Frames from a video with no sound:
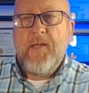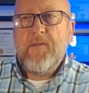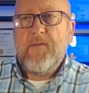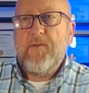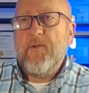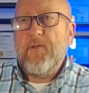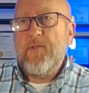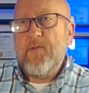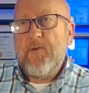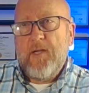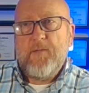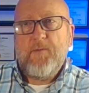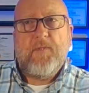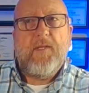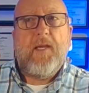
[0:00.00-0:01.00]
or your
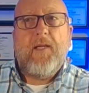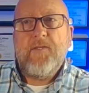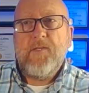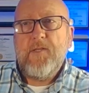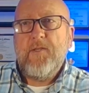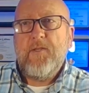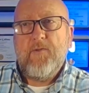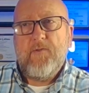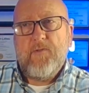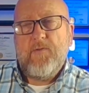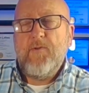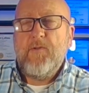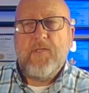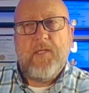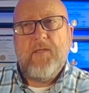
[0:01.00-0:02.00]
transportation, your
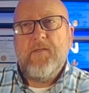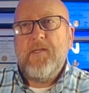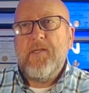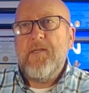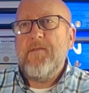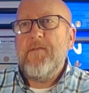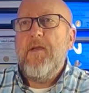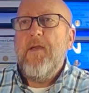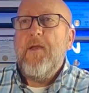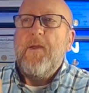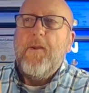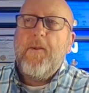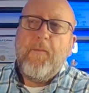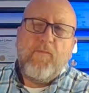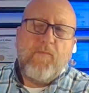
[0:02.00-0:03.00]
utilities,
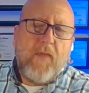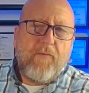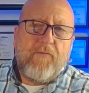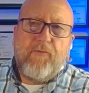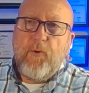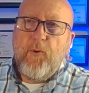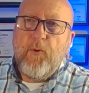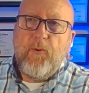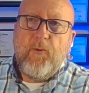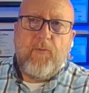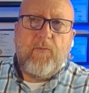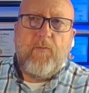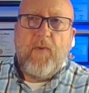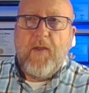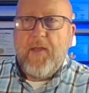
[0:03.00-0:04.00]
food,
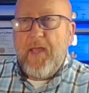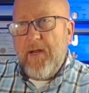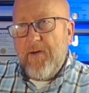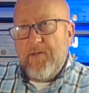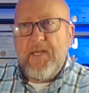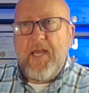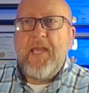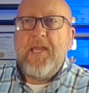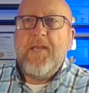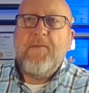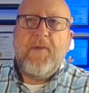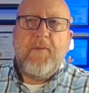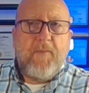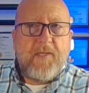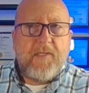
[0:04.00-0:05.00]

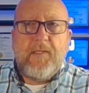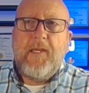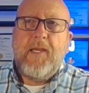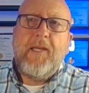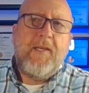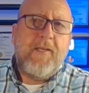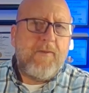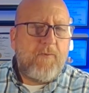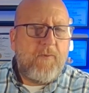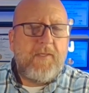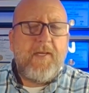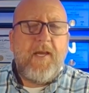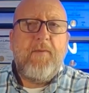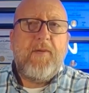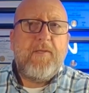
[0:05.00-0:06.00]
entertainment, miscellaneous,
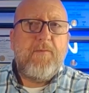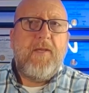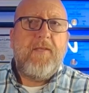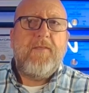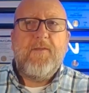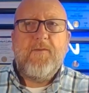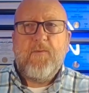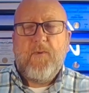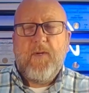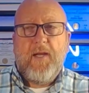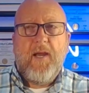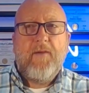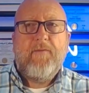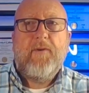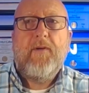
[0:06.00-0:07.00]
one-time expenses,
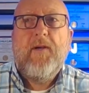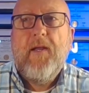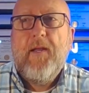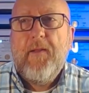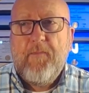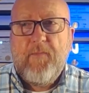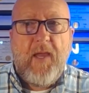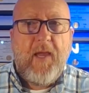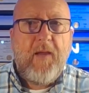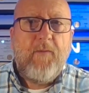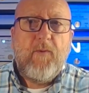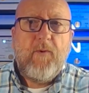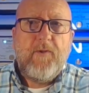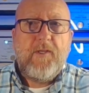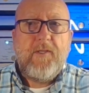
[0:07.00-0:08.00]
whatever. And
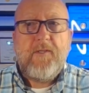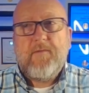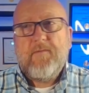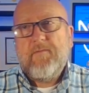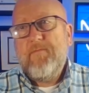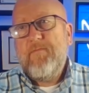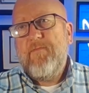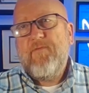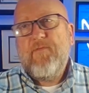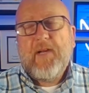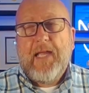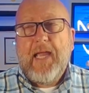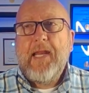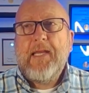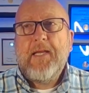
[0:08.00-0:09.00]
we're just
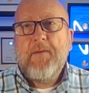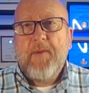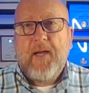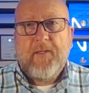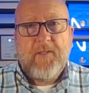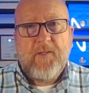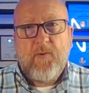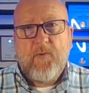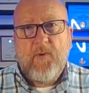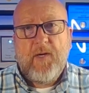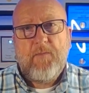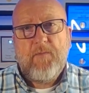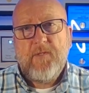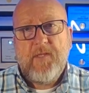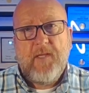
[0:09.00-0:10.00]
forgetting about the
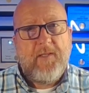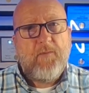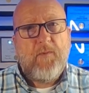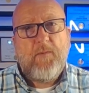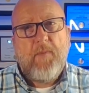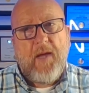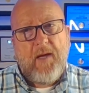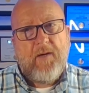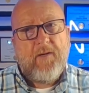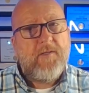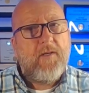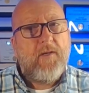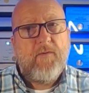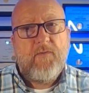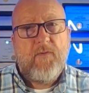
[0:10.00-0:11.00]
20% that we paid
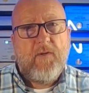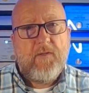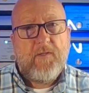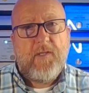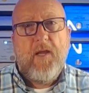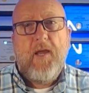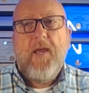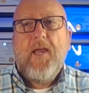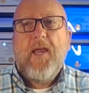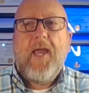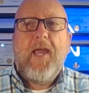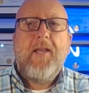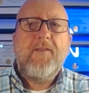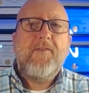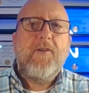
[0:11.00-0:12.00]
ourselves first.
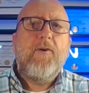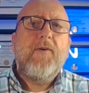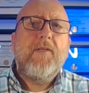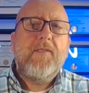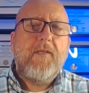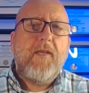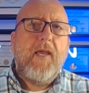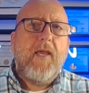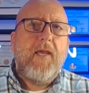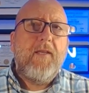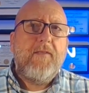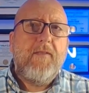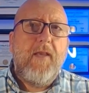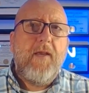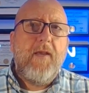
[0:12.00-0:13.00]
And so it
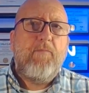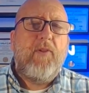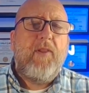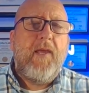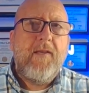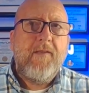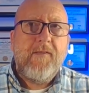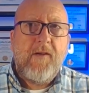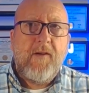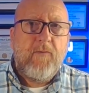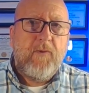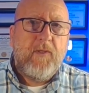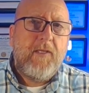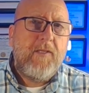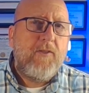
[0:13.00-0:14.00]
plays on
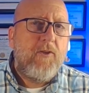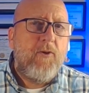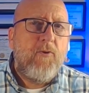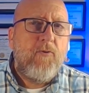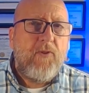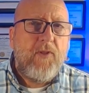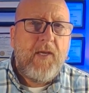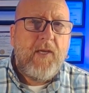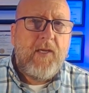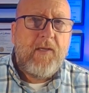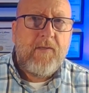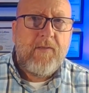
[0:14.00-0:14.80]
really two things,